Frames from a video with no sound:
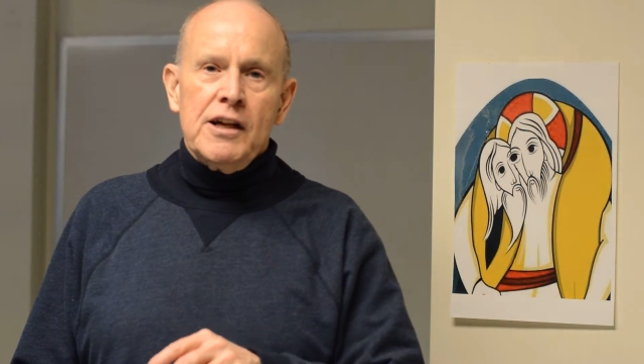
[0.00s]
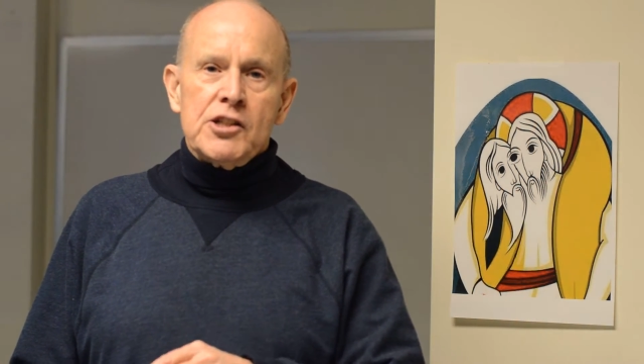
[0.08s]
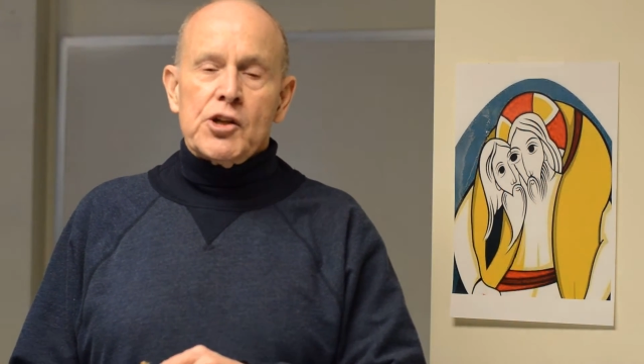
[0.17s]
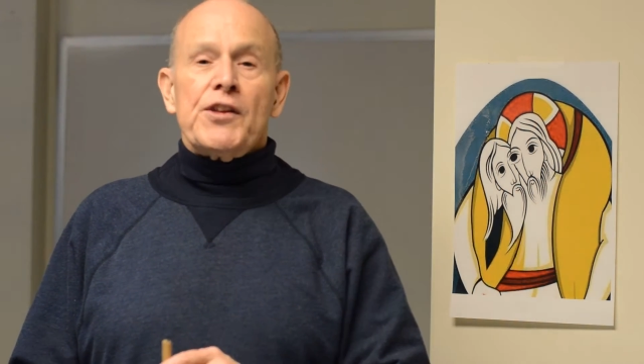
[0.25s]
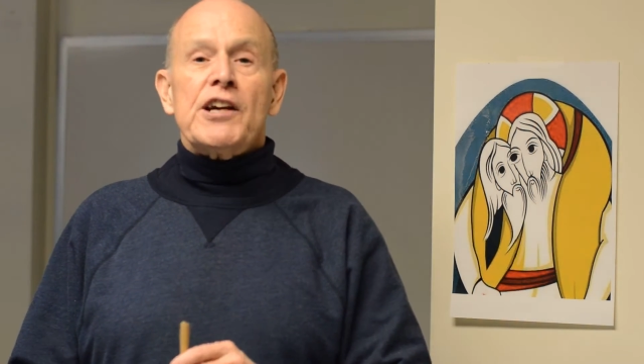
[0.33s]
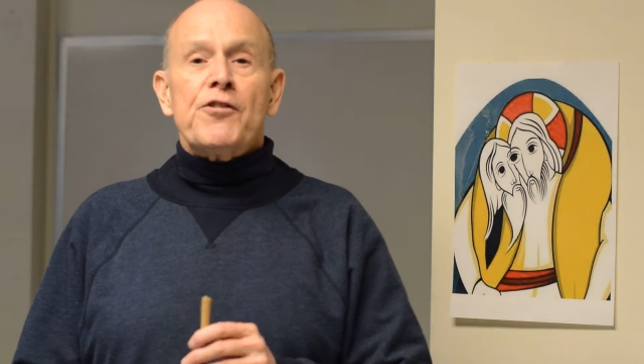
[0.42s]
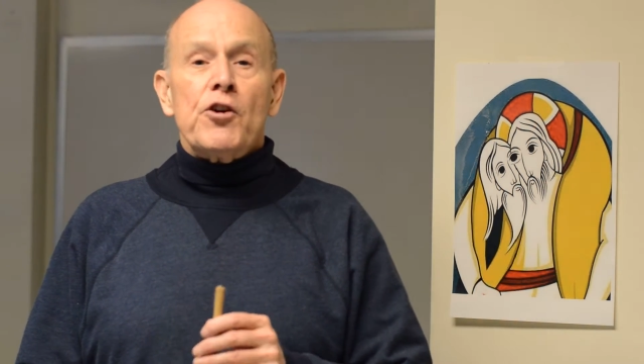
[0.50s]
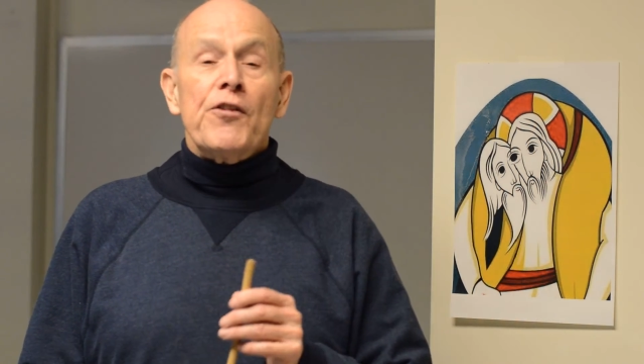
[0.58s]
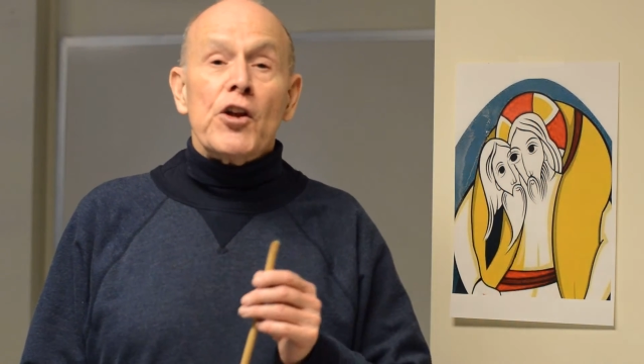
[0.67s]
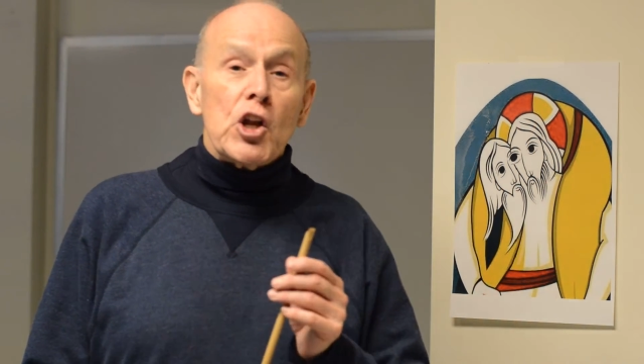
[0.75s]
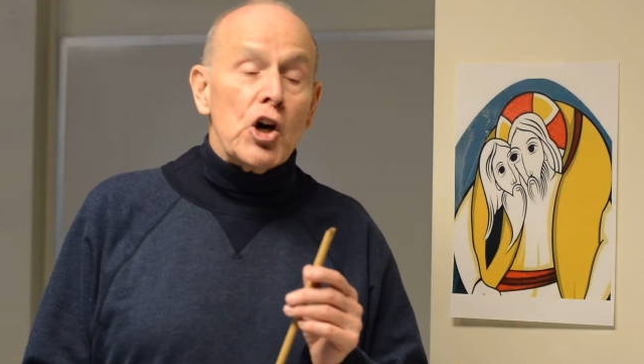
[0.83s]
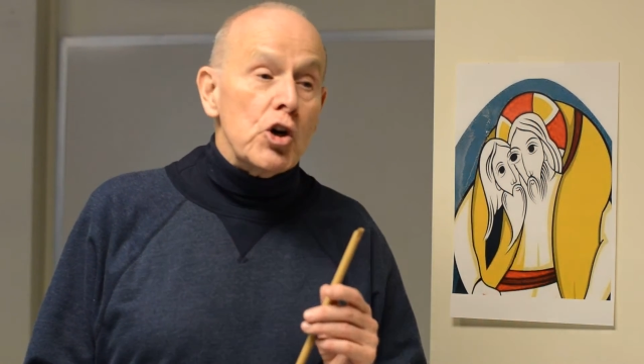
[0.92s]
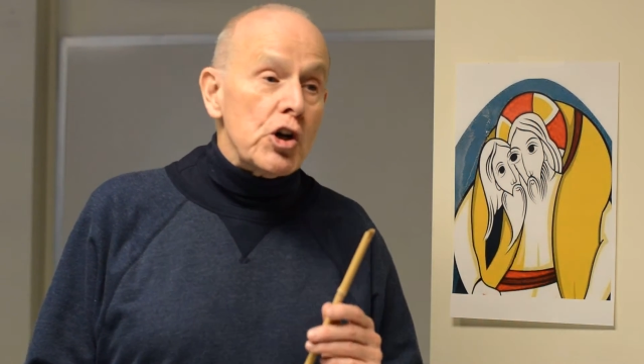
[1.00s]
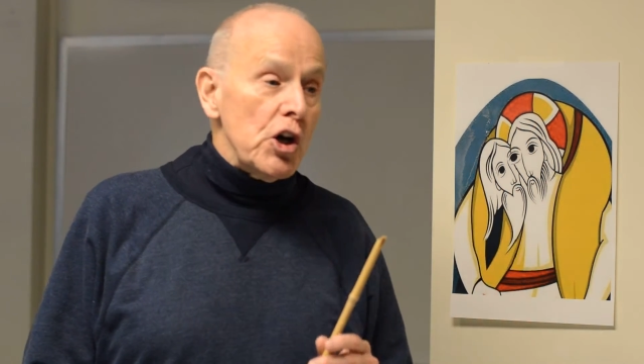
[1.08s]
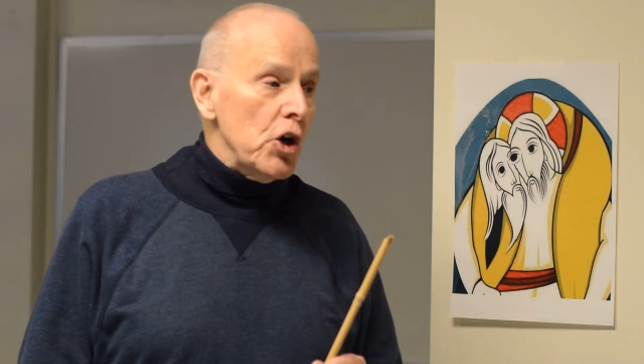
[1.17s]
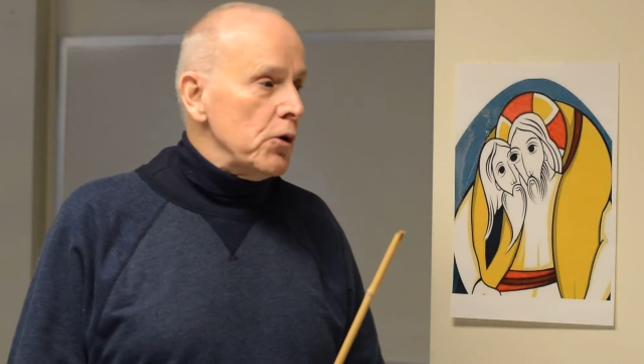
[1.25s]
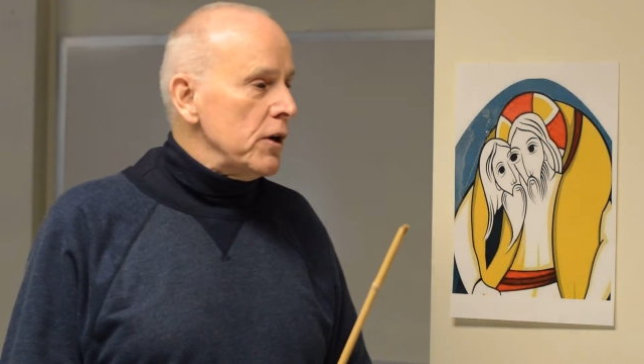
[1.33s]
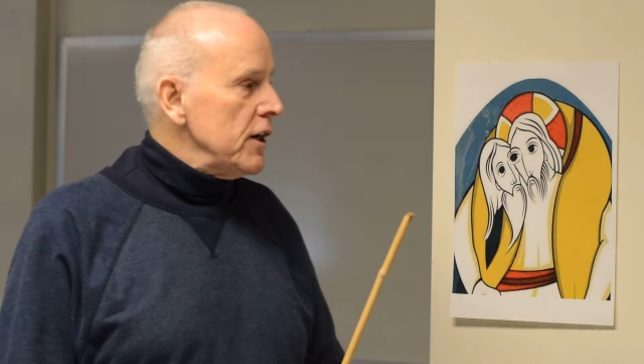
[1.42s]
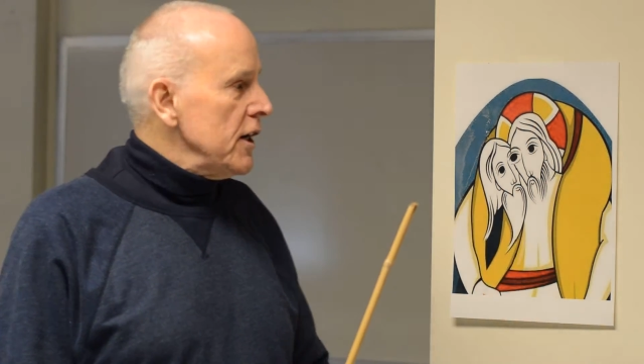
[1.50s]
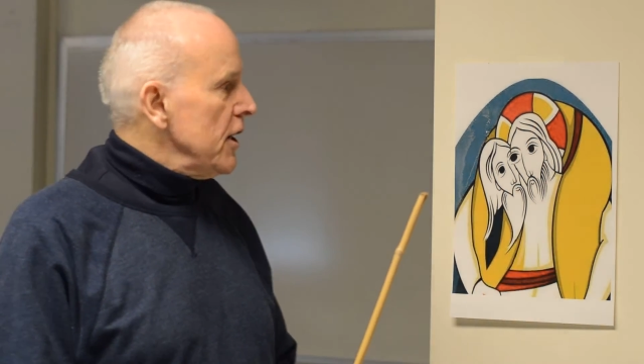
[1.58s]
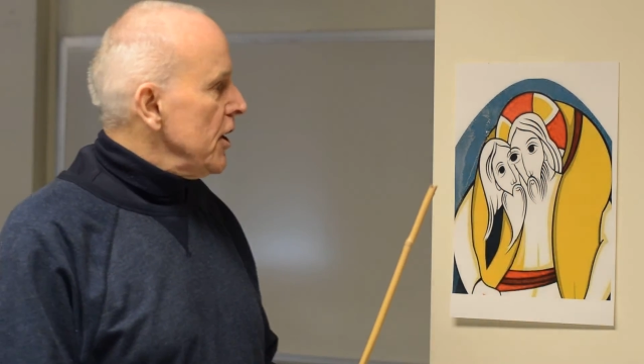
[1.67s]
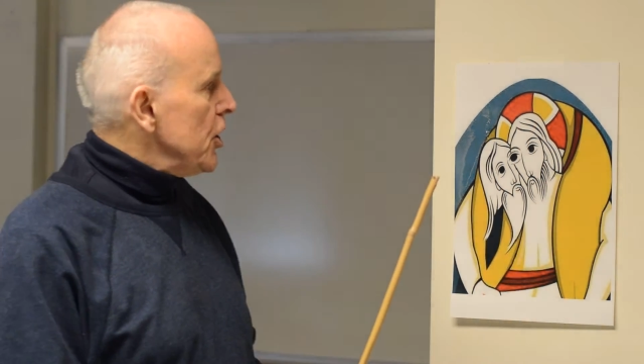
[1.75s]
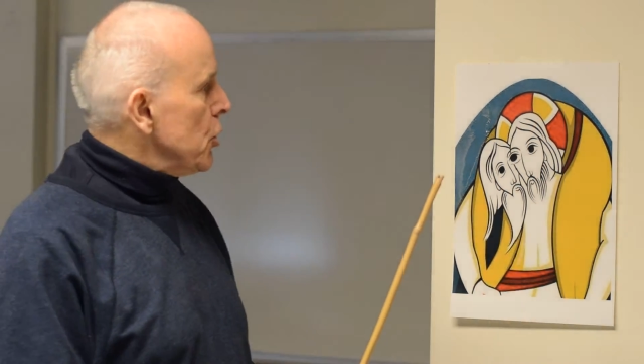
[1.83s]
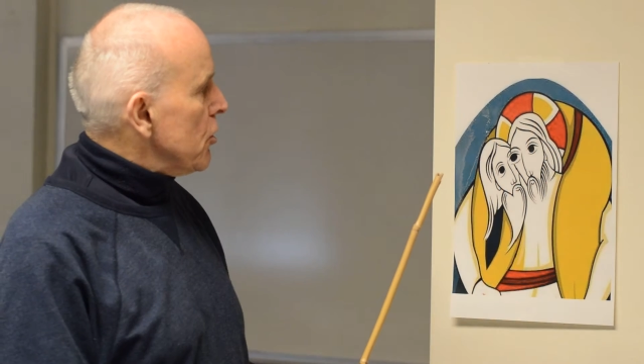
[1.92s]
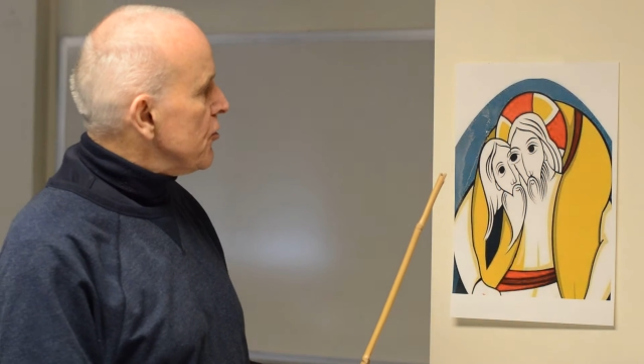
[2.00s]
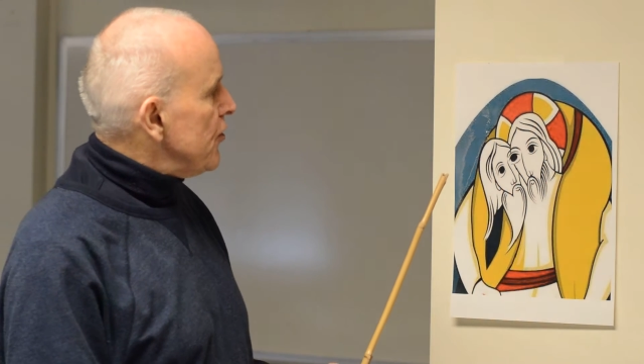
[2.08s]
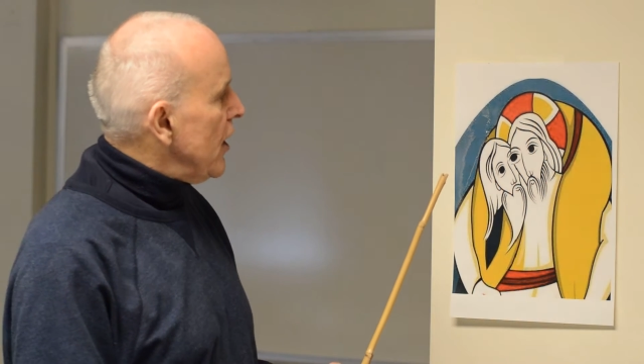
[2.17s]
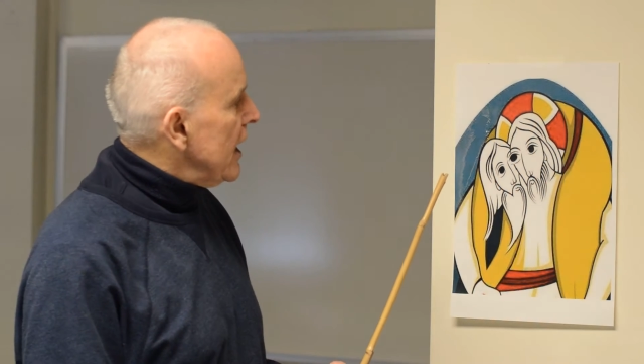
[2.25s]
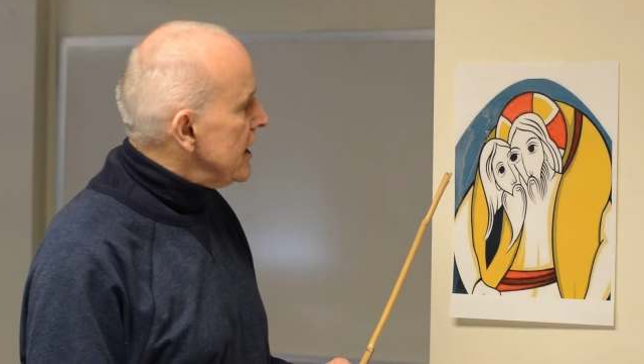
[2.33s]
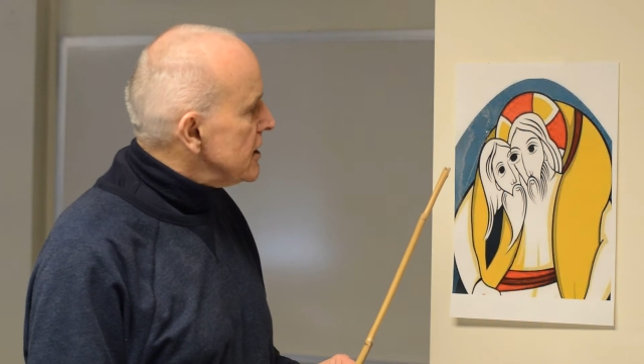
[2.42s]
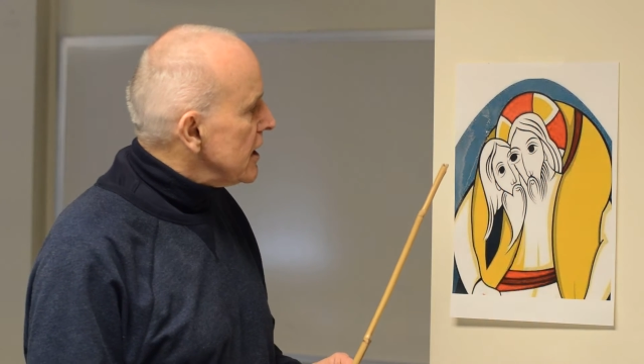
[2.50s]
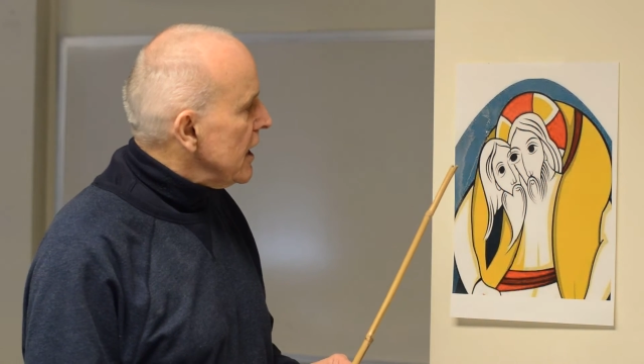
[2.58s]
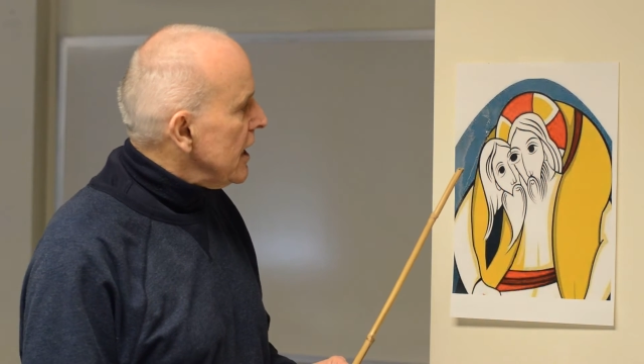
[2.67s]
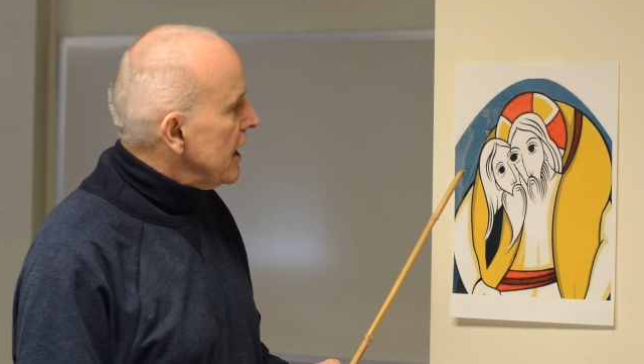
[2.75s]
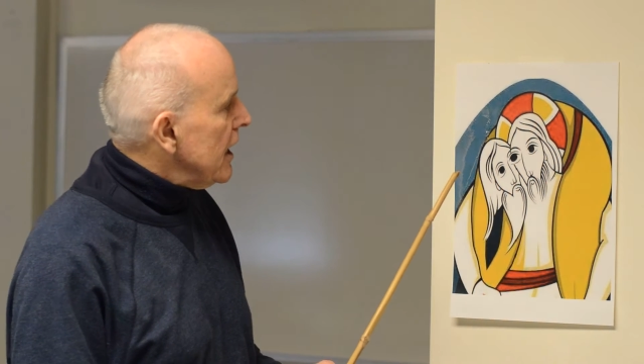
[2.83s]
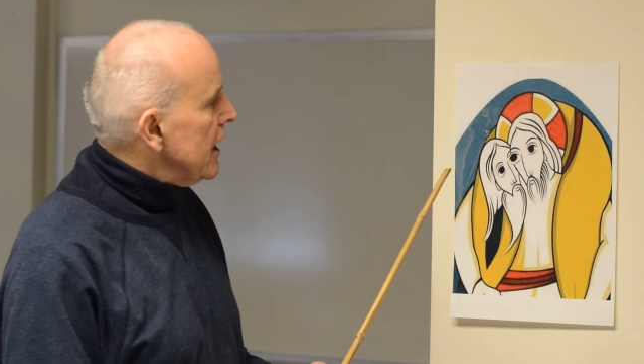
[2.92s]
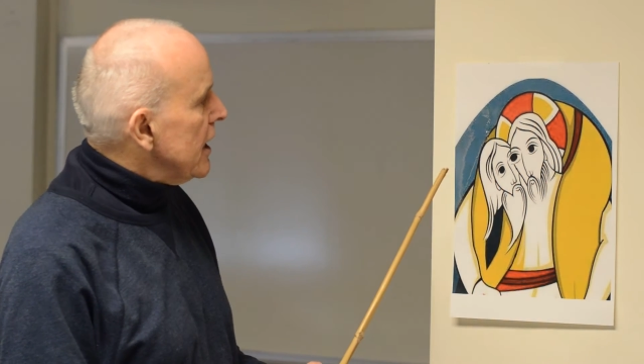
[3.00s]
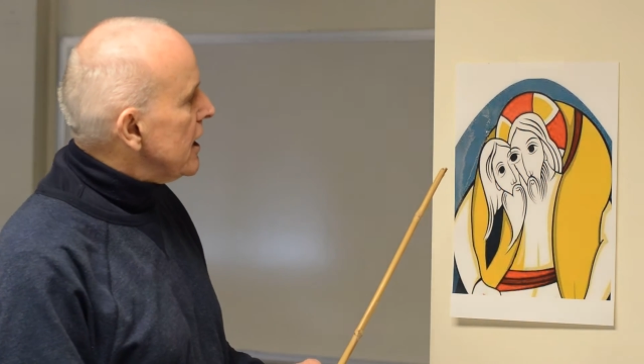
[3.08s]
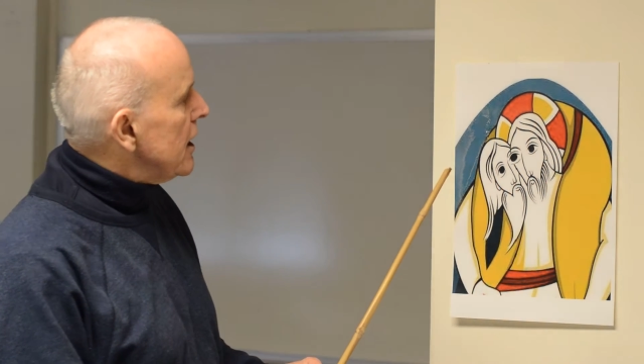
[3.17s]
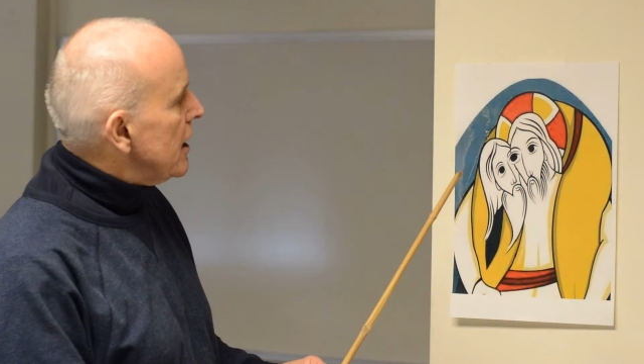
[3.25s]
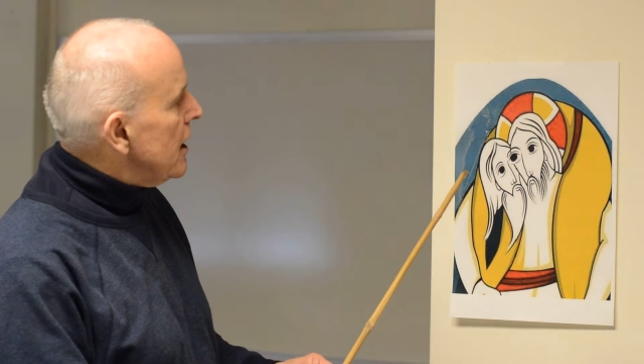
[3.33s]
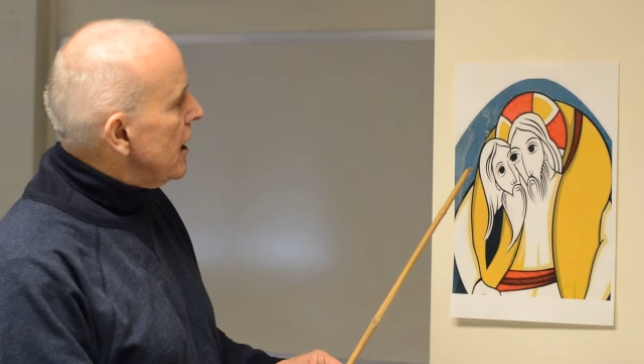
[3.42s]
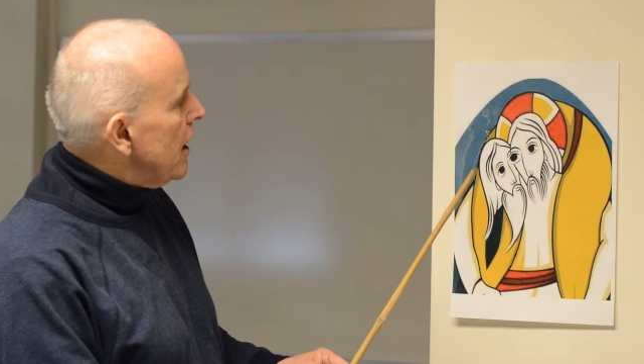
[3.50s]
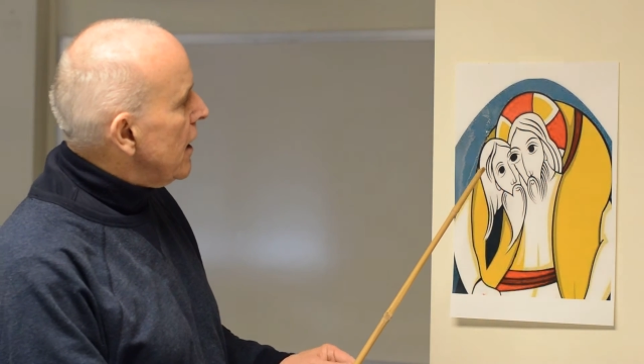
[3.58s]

So therefore in the logo, you will find here